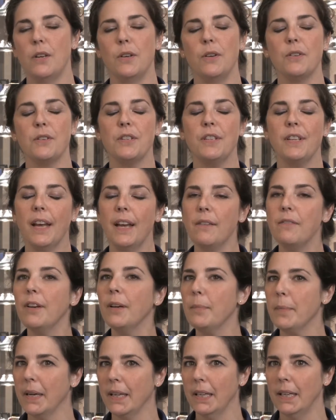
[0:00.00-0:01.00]
You're
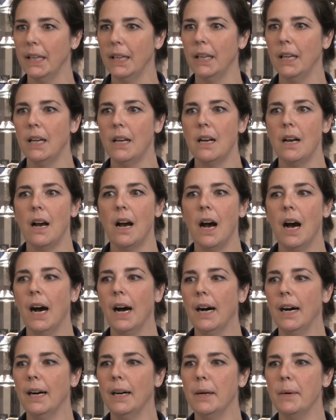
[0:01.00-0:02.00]
saving money.
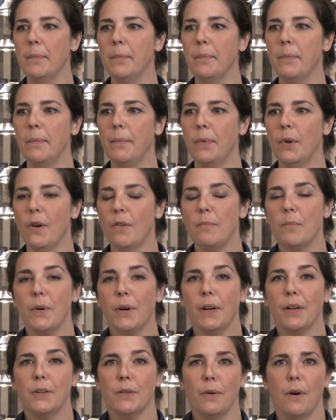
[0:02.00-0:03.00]
You have
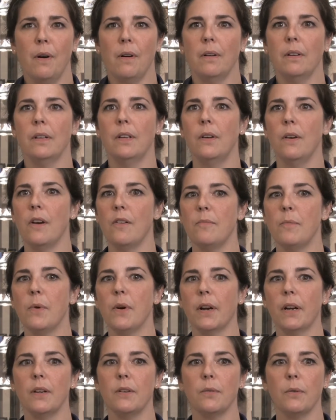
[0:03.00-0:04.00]
more control. You have
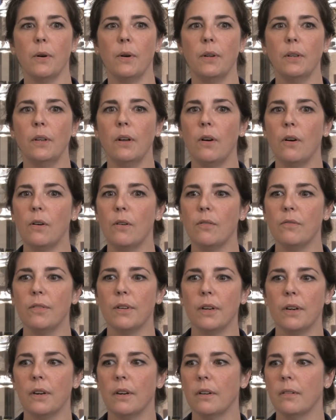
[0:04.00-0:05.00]
more control
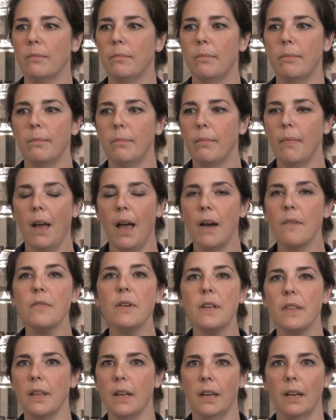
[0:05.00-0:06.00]
over
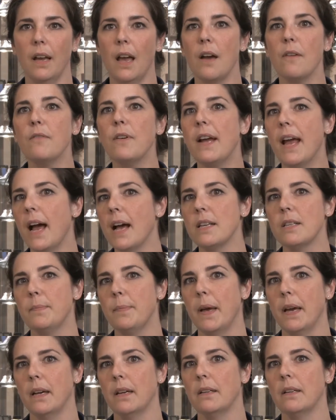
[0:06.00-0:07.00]
everything, every
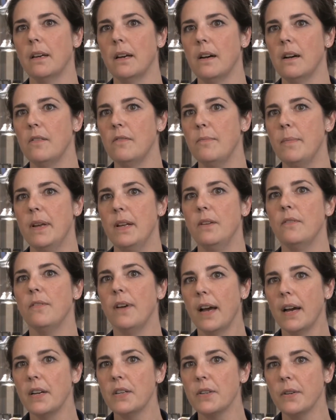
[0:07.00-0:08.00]
aspect of
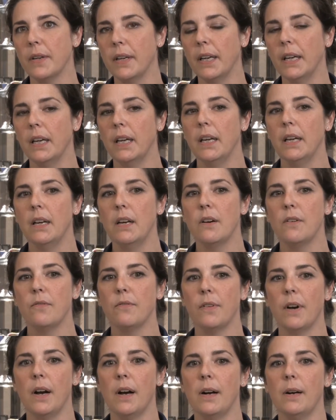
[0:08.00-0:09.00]
manufacturing,
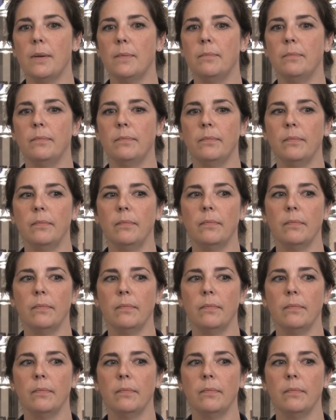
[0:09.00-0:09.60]
from